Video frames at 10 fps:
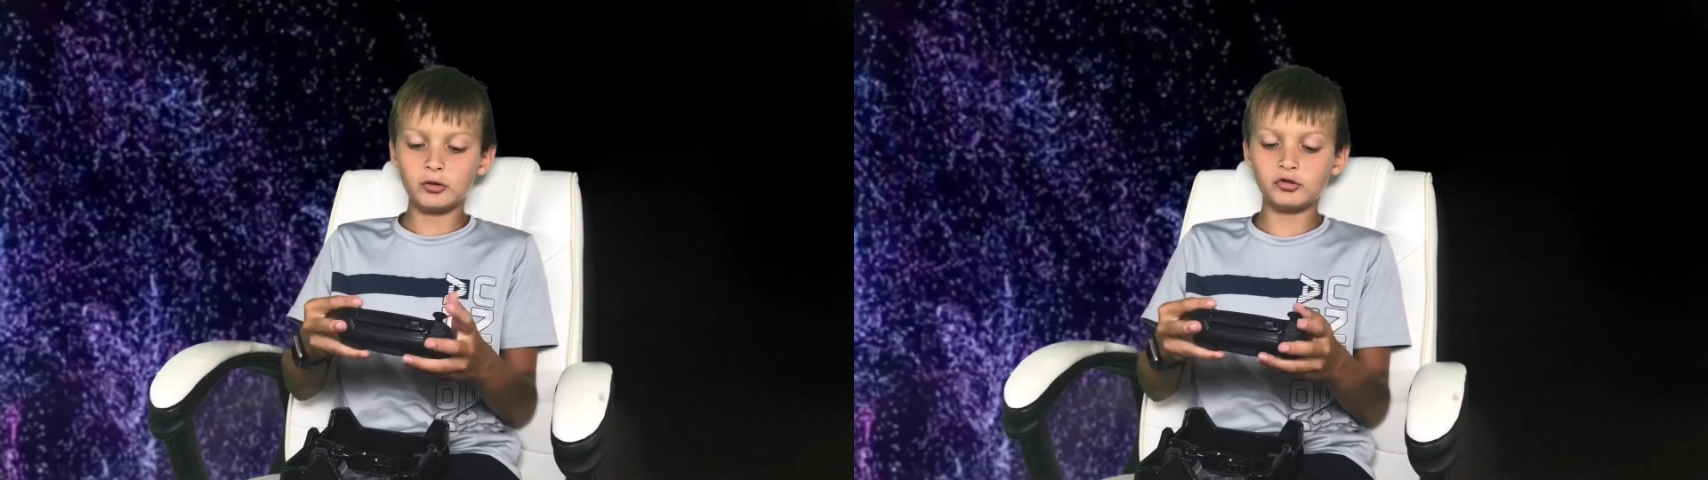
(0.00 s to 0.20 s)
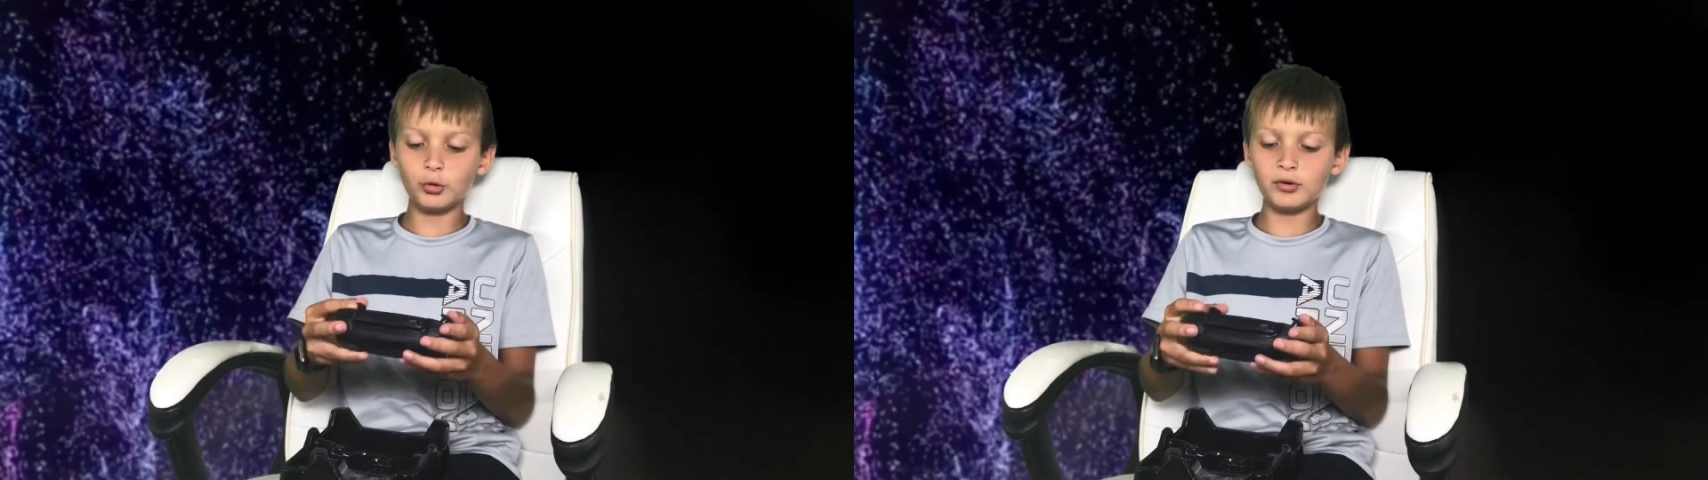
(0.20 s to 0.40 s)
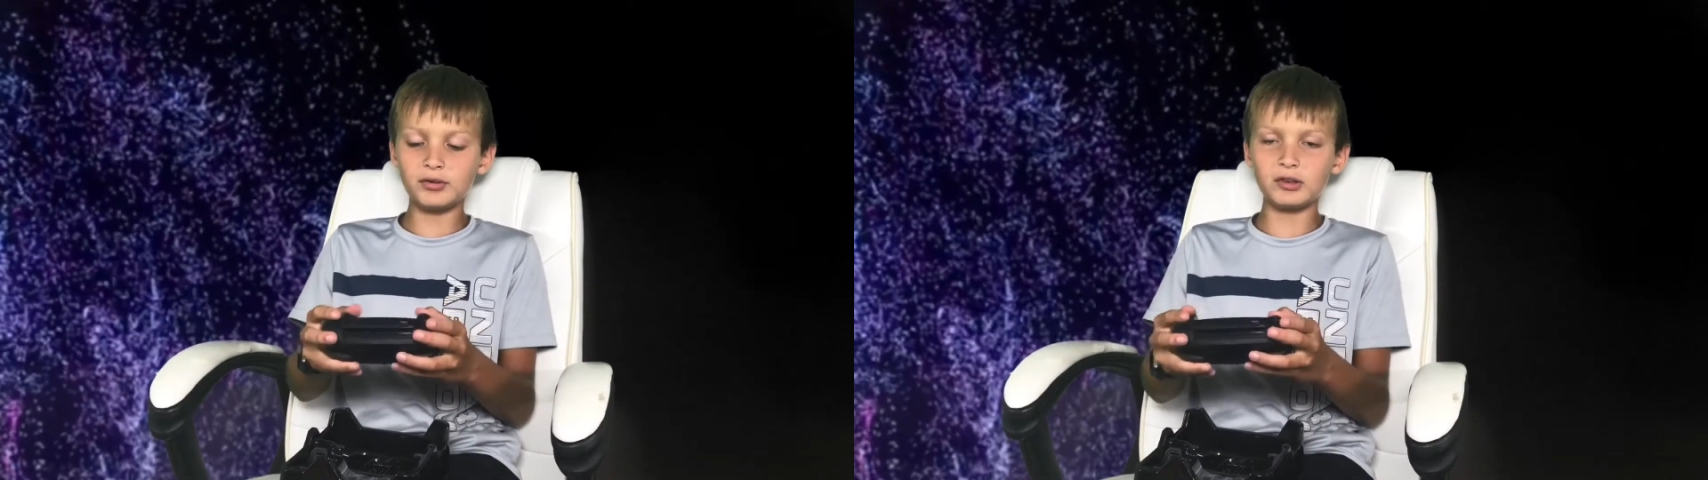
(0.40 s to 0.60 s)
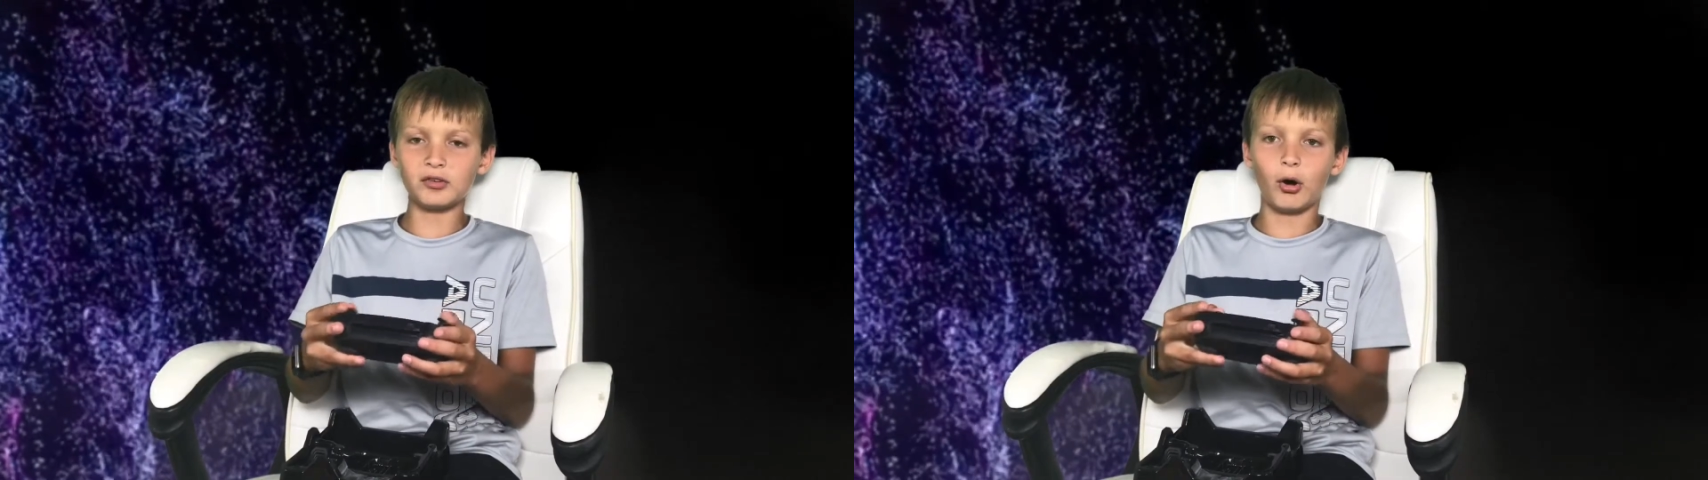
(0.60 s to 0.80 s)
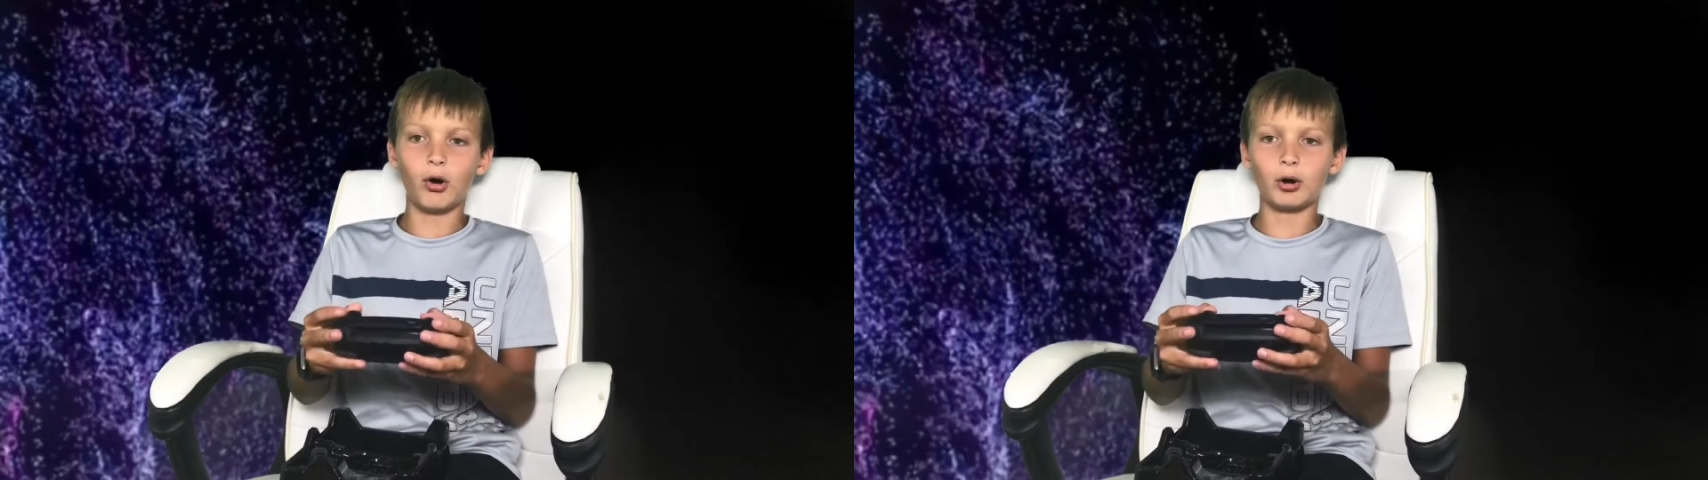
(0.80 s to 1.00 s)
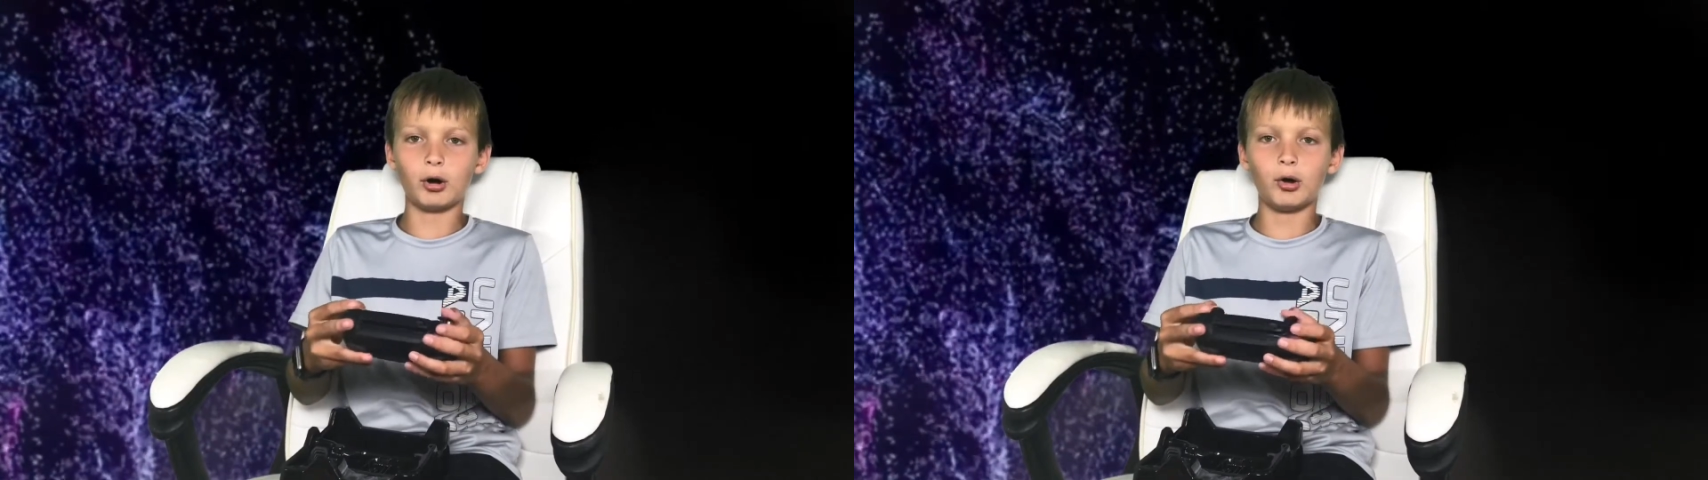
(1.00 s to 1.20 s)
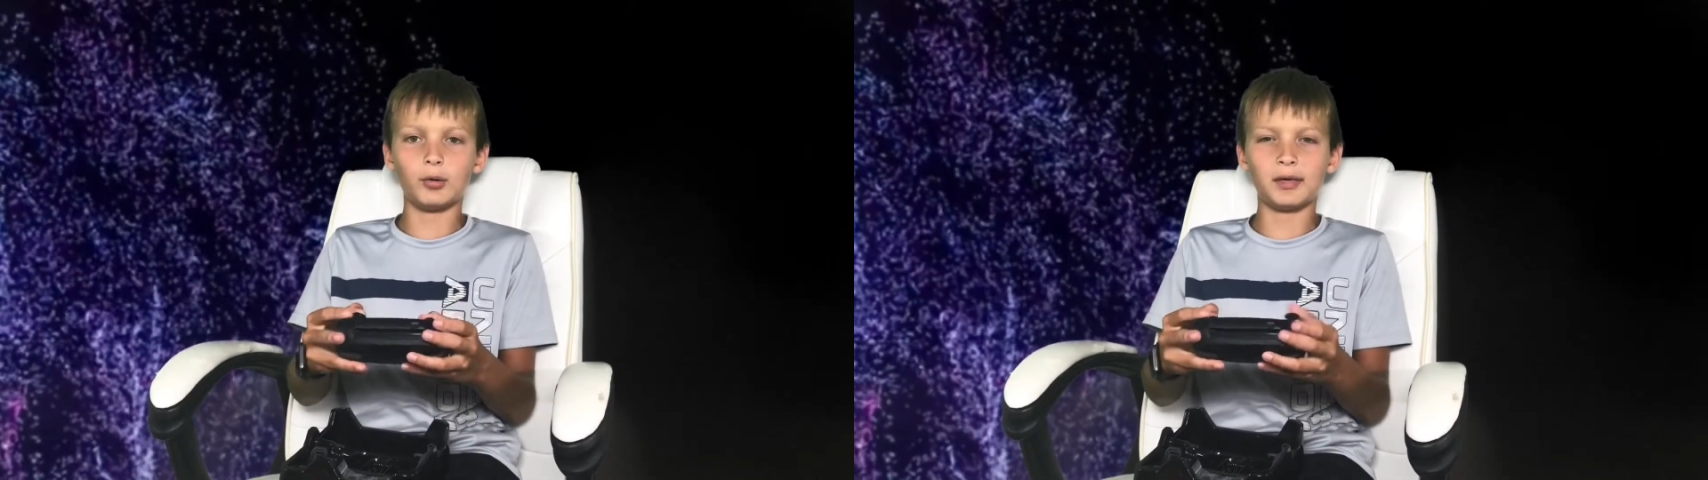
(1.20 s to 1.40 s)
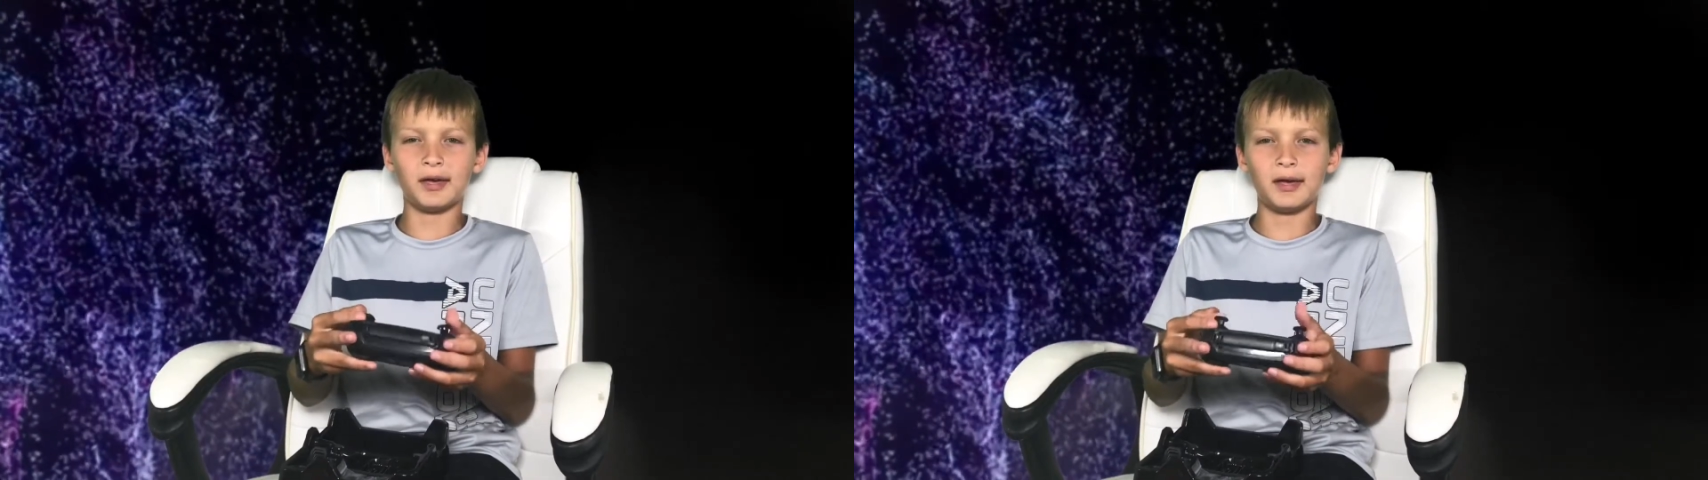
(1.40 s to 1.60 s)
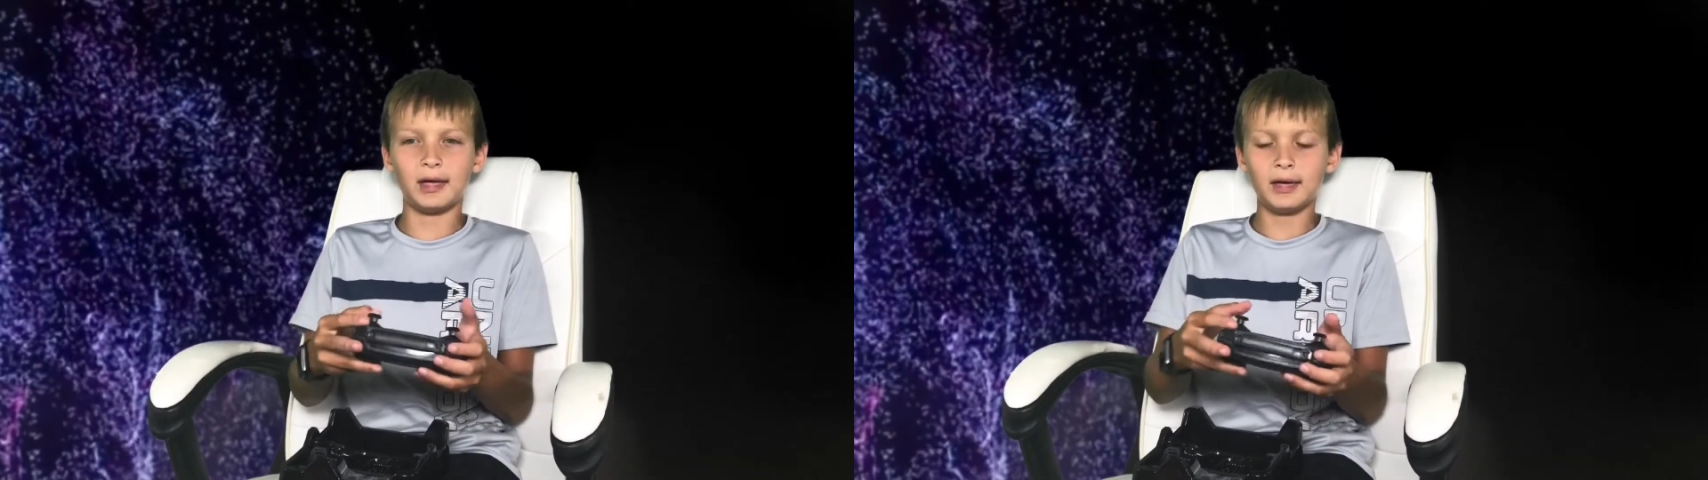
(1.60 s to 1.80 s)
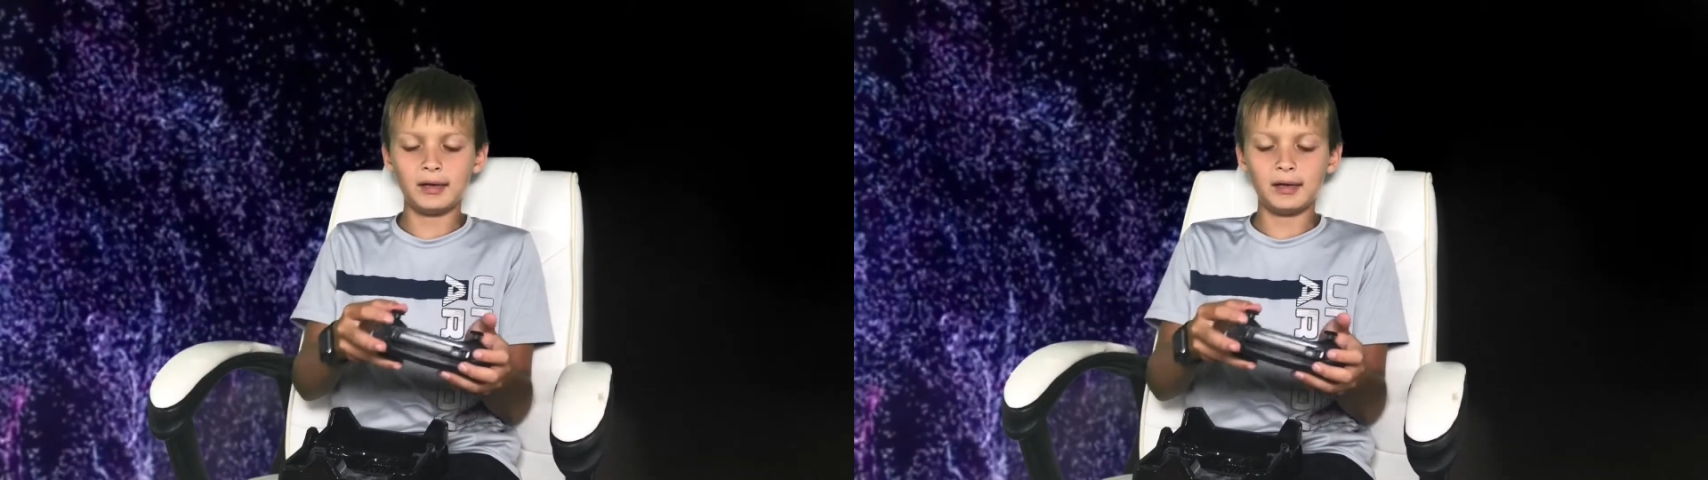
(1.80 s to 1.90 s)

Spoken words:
joysticks are okay.